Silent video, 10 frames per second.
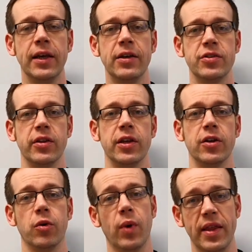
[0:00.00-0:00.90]
so that you
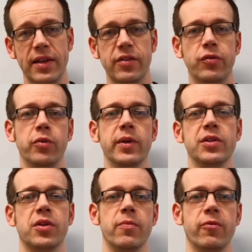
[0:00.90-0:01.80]
know where these
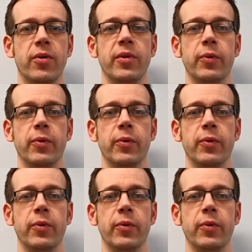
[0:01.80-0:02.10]
formulas come from that